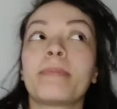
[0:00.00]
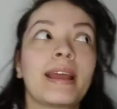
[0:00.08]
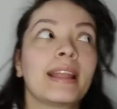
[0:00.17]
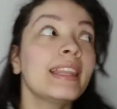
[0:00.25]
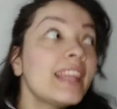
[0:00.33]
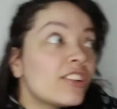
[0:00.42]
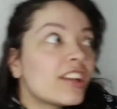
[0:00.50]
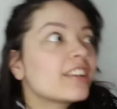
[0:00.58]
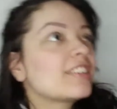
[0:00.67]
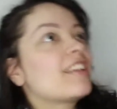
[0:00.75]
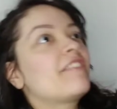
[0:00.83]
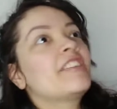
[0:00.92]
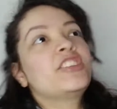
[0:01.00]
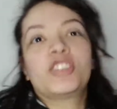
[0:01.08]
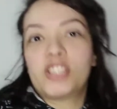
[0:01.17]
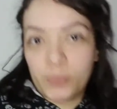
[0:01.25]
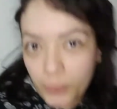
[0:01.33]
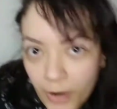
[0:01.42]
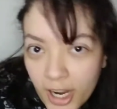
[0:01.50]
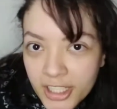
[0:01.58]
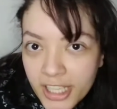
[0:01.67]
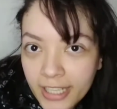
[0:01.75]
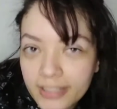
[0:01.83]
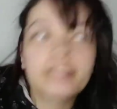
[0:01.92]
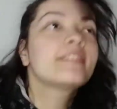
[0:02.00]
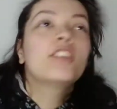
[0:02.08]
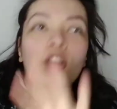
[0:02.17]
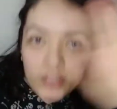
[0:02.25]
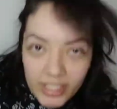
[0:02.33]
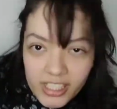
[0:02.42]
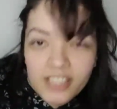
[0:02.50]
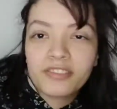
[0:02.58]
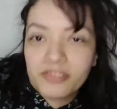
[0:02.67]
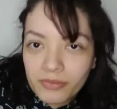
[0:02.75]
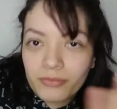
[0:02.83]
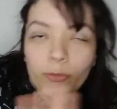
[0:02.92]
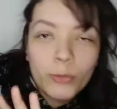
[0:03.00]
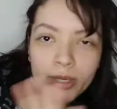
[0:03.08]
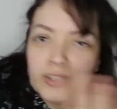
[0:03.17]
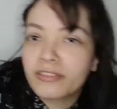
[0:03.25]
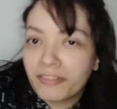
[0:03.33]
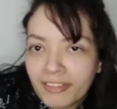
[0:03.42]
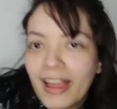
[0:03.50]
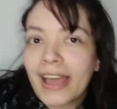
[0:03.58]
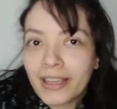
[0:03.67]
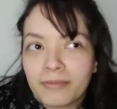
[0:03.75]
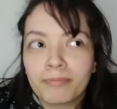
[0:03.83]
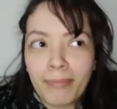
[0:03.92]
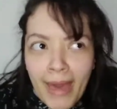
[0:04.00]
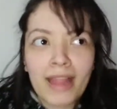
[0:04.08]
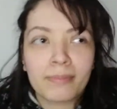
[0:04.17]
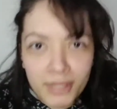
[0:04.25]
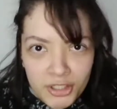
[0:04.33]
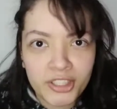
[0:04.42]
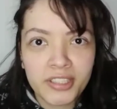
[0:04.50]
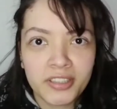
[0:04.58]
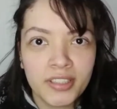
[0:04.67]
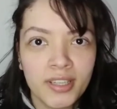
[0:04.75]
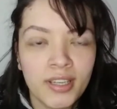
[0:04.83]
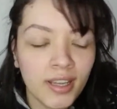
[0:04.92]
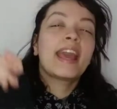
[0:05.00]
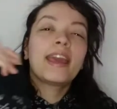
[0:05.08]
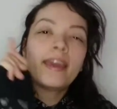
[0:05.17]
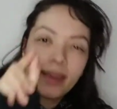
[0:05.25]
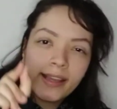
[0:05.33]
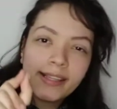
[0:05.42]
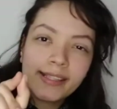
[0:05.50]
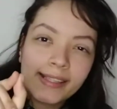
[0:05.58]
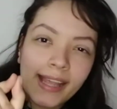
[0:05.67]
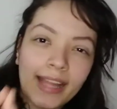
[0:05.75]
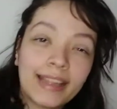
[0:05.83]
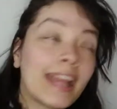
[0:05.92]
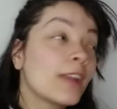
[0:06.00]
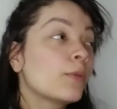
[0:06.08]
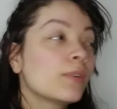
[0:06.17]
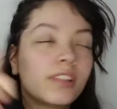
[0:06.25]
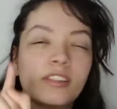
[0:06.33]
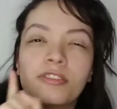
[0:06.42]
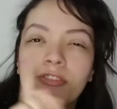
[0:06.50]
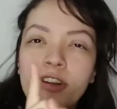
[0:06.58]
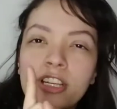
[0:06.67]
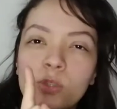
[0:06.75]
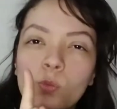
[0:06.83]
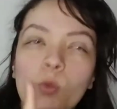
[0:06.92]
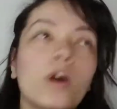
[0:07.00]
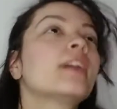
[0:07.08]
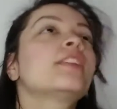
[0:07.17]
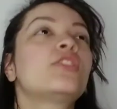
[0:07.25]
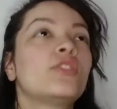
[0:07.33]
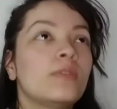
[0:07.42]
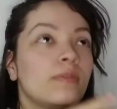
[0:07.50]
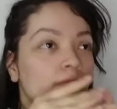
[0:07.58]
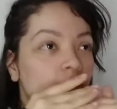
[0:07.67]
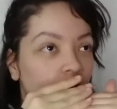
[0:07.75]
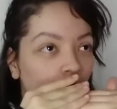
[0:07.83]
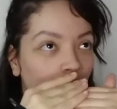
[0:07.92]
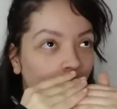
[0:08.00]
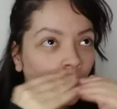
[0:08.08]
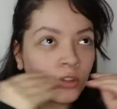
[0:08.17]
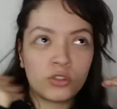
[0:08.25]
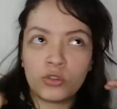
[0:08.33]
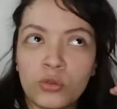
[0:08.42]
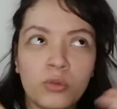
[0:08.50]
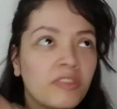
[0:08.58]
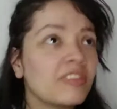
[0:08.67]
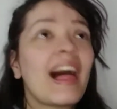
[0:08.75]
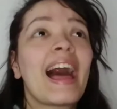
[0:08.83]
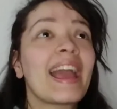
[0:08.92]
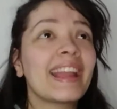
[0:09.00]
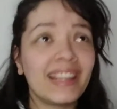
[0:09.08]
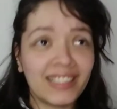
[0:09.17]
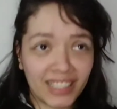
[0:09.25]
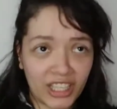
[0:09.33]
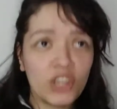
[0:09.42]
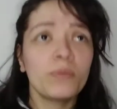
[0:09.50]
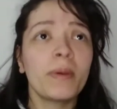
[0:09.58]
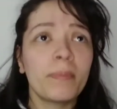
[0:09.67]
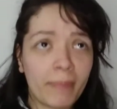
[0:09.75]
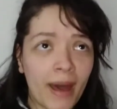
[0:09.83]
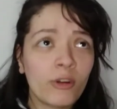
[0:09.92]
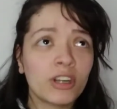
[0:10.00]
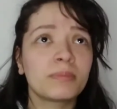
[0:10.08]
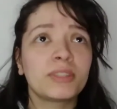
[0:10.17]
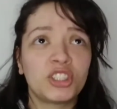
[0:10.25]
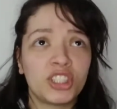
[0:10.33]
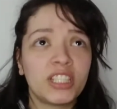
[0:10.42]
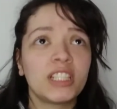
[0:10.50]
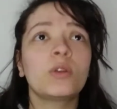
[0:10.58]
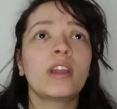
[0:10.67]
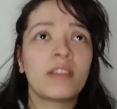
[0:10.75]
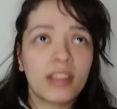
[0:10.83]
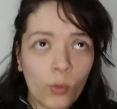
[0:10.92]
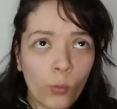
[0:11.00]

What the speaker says: by Leonardo da Vinci's project, this weird flying bat machine. He said that he was the first one to fly in a human-powered machine in a